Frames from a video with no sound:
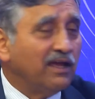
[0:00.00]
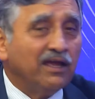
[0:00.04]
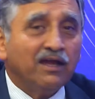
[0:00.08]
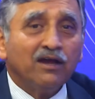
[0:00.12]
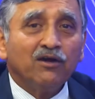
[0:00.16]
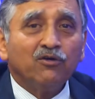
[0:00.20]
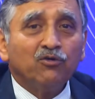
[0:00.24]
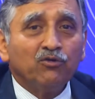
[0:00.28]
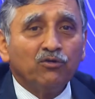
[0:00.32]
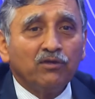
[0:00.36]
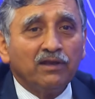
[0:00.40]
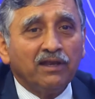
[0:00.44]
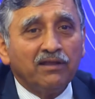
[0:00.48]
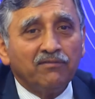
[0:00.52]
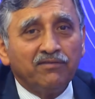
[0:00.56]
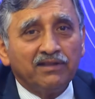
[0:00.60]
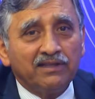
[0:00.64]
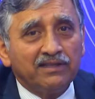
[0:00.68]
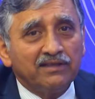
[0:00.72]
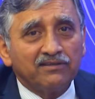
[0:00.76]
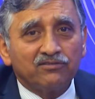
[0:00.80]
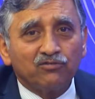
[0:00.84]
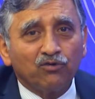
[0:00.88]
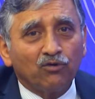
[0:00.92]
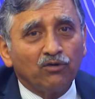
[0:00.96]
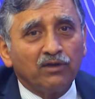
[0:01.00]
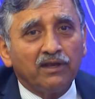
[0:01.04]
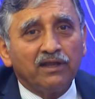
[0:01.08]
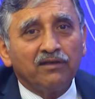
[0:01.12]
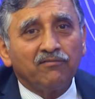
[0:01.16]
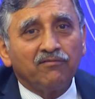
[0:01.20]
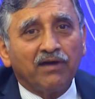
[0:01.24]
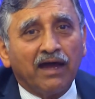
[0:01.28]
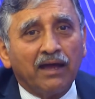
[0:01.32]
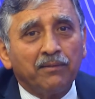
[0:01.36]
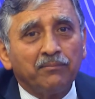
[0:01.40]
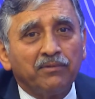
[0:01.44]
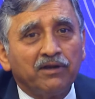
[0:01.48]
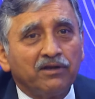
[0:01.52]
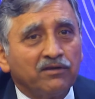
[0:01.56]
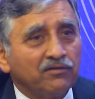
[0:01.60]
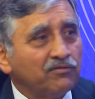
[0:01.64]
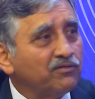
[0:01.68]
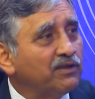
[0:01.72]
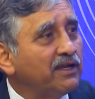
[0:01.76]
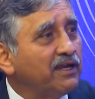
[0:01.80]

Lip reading: who live in this whole environment of the